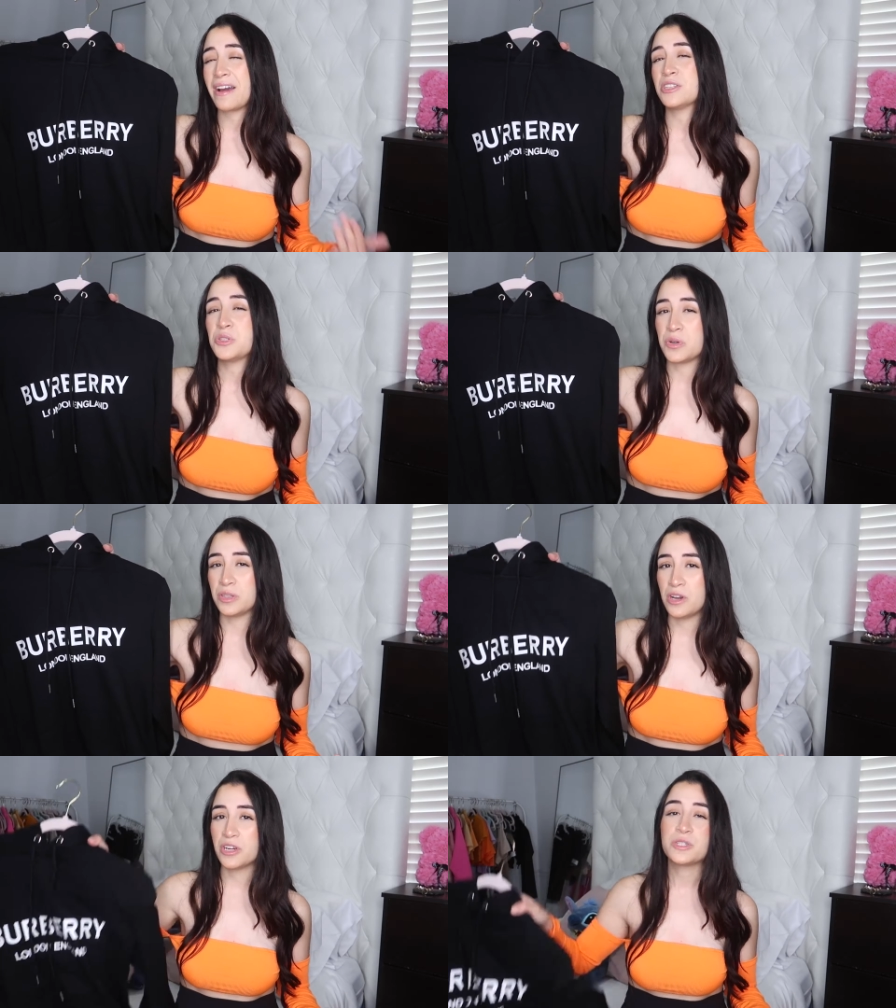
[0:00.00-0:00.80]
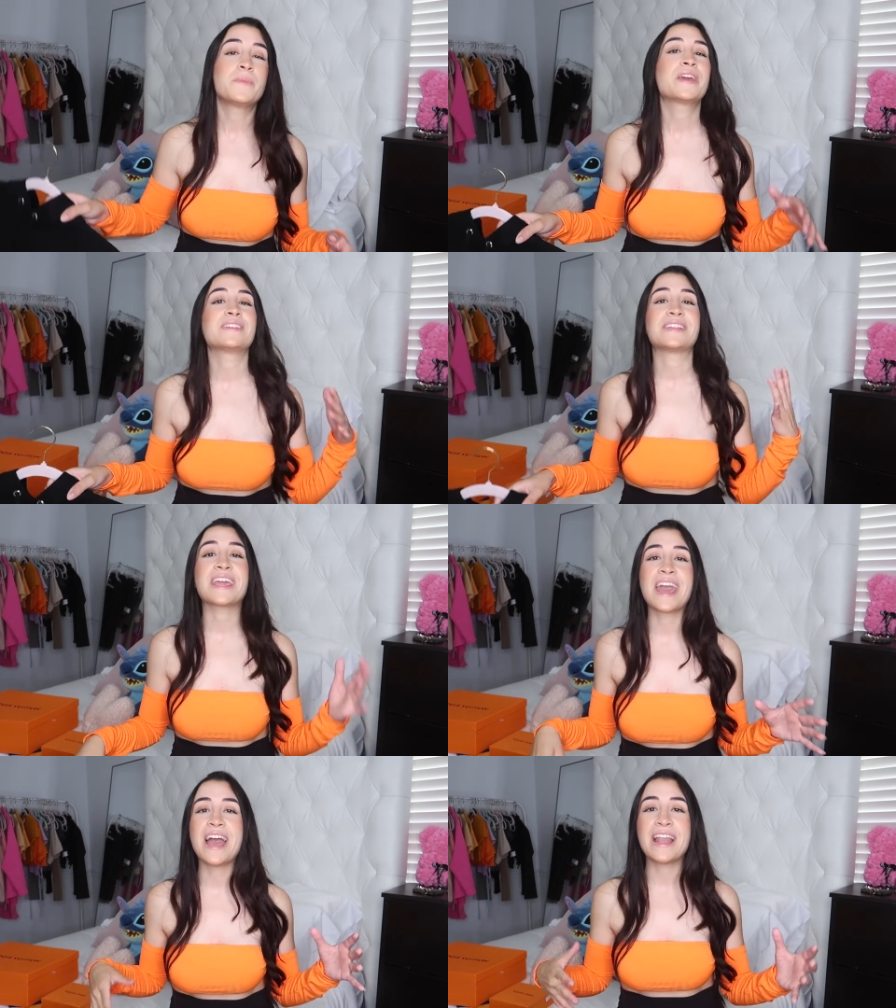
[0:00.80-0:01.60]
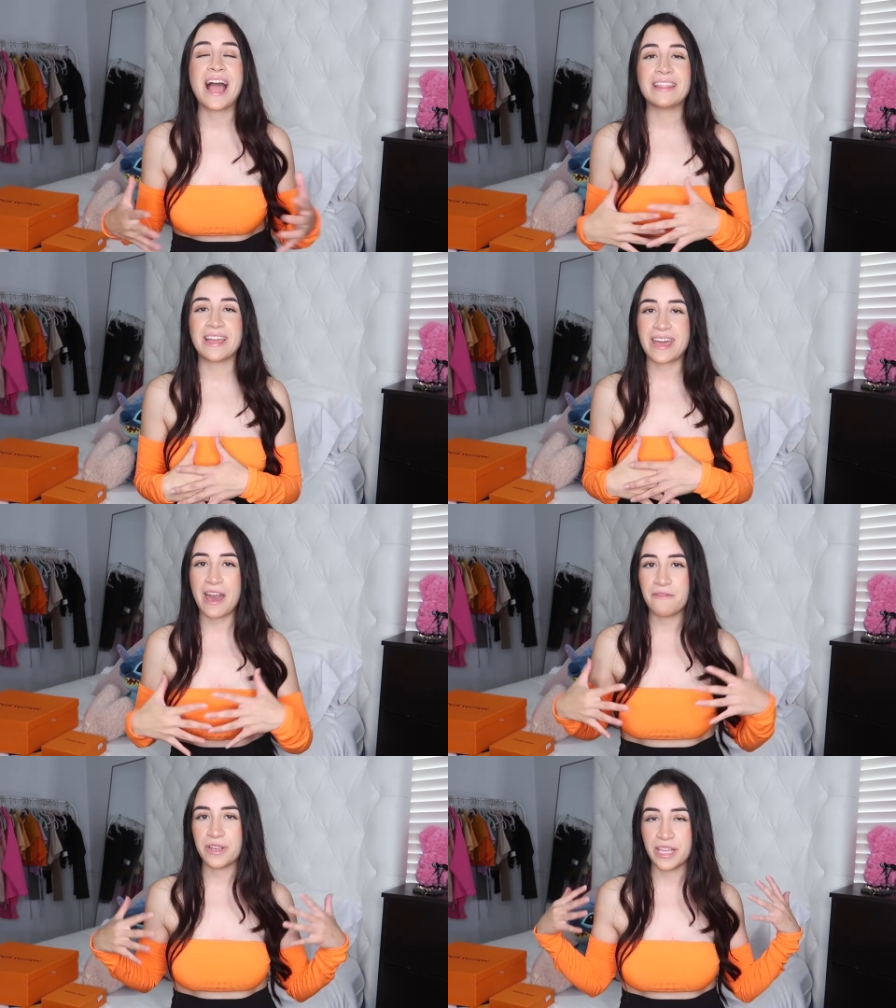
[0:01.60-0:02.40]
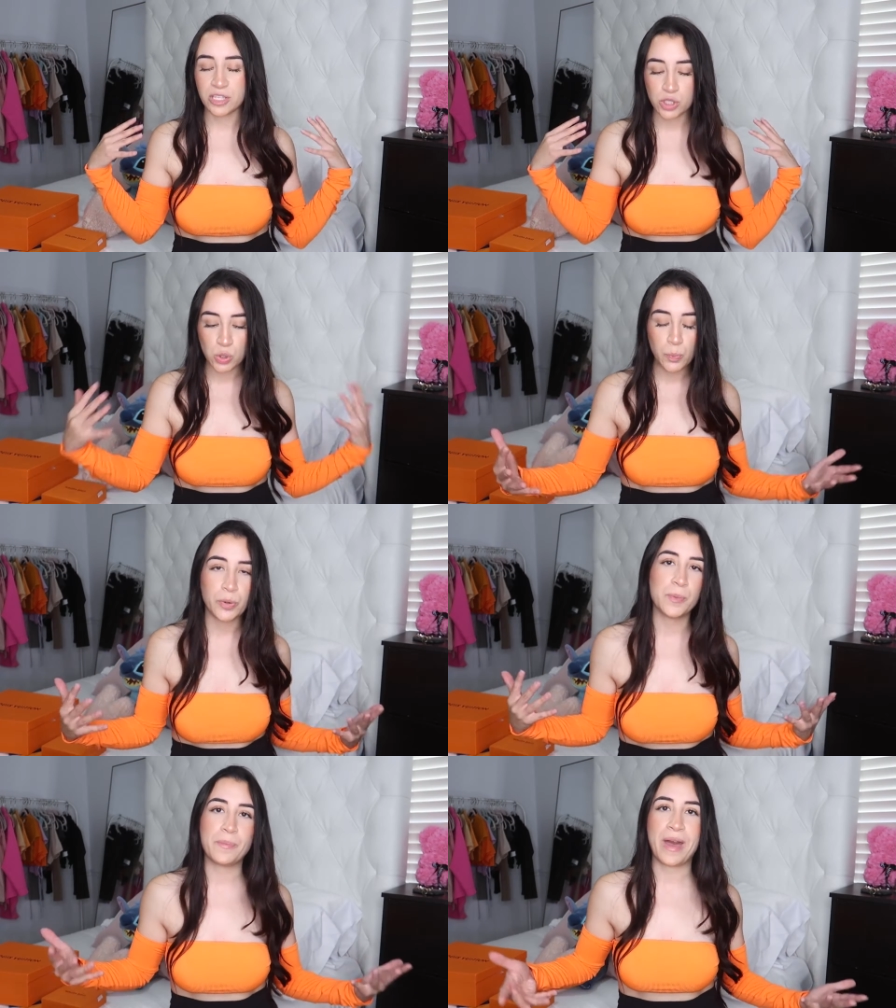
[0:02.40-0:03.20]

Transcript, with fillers: extra large because again, I like everything super